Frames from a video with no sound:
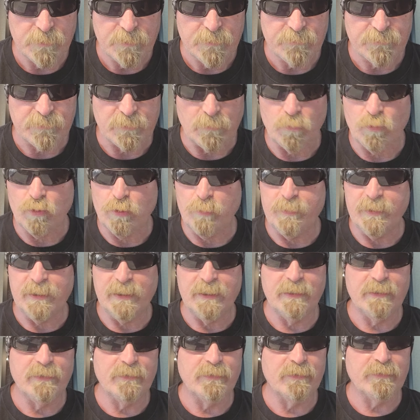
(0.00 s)
some woman
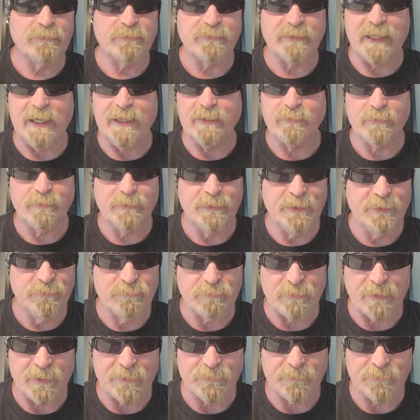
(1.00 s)
in it scantily
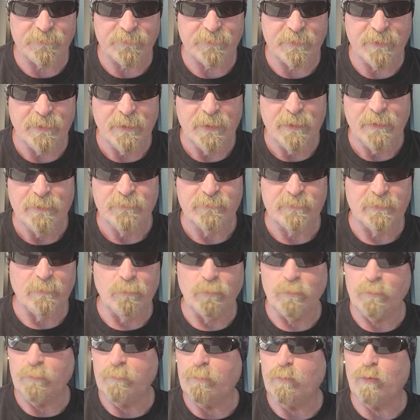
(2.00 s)
dressed,
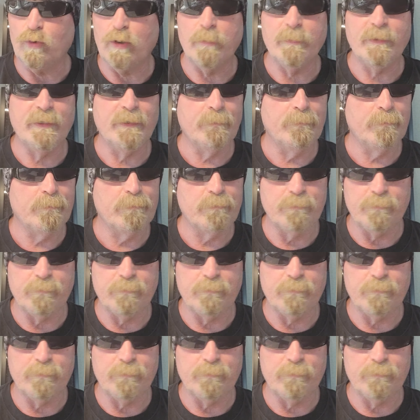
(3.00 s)
some woman